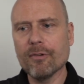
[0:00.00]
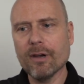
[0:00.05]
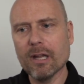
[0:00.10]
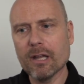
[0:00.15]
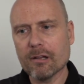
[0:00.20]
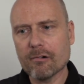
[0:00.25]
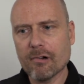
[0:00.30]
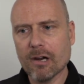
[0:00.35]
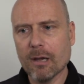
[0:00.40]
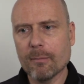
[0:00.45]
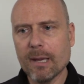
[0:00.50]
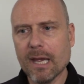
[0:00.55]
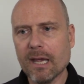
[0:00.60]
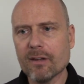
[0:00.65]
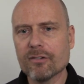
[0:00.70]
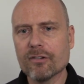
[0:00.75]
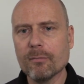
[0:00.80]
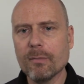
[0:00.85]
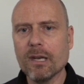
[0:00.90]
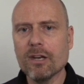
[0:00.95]
Violent crime
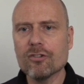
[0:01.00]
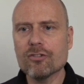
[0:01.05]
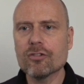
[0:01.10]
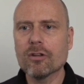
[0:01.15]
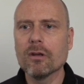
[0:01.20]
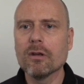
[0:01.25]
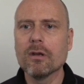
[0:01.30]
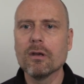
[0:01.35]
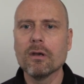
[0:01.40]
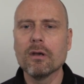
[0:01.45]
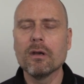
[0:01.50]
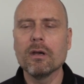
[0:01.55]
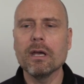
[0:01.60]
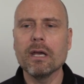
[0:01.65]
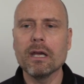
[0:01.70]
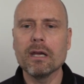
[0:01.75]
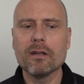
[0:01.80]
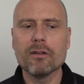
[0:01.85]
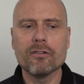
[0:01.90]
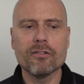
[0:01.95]
has diminished,
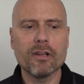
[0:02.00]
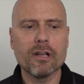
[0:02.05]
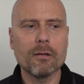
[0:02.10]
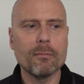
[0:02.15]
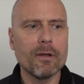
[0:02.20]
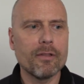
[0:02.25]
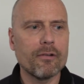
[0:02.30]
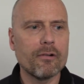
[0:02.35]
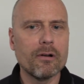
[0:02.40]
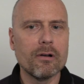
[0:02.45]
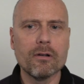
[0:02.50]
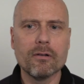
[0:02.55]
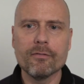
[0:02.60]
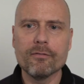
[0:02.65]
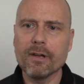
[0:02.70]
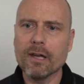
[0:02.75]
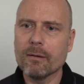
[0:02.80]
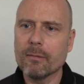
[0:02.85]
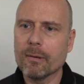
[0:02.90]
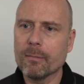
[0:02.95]
and single mother
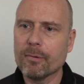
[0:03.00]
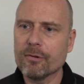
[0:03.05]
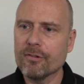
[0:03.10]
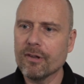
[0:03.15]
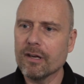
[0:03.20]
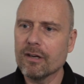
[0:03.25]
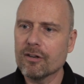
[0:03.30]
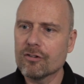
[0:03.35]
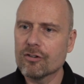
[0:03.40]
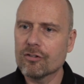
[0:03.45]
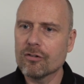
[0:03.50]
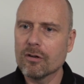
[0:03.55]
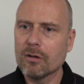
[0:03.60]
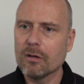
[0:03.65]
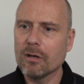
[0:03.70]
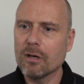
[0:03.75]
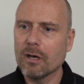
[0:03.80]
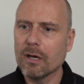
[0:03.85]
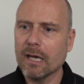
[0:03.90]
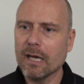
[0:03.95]
family percentage
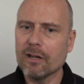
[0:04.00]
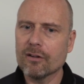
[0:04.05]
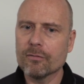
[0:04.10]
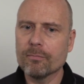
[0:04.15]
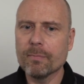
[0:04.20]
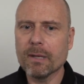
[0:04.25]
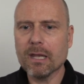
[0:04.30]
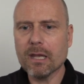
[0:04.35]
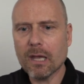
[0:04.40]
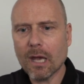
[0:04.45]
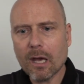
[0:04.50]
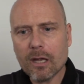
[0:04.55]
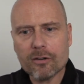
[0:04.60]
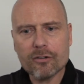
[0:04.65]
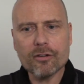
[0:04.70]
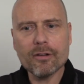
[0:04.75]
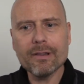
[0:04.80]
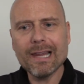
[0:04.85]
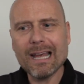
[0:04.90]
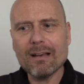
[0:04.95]
has begun
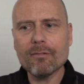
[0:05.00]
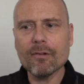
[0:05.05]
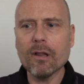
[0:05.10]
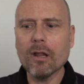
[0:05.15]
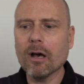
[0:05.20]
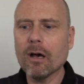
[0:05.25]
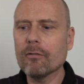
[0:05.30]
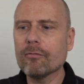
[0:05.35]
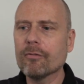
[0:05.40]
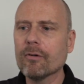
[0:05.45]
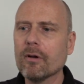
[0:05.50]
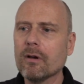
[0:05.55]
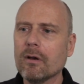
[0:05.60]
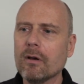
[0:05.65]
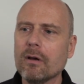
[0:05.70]
to level off